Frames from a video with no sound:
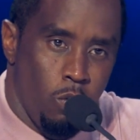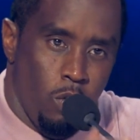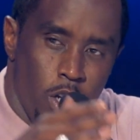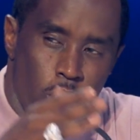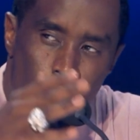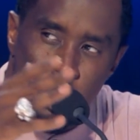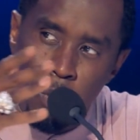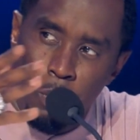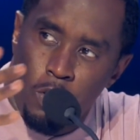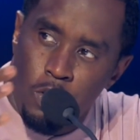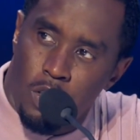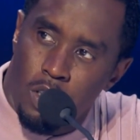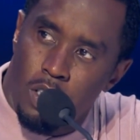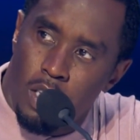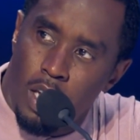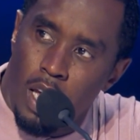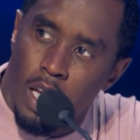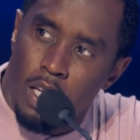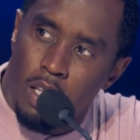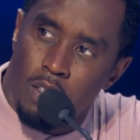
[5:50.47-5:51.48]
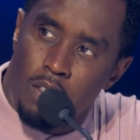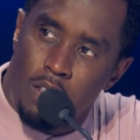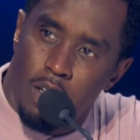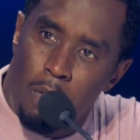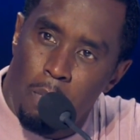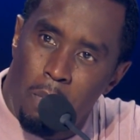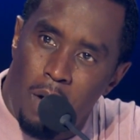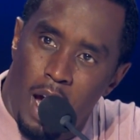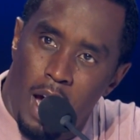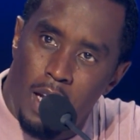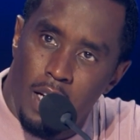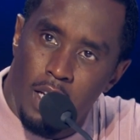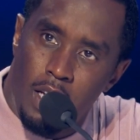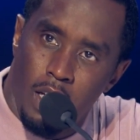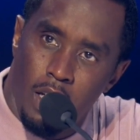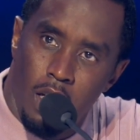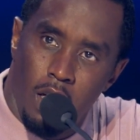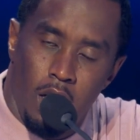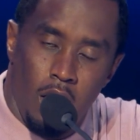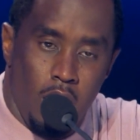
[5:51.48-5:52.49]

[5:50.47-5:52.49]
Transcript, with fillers: you're supposed to take somebody,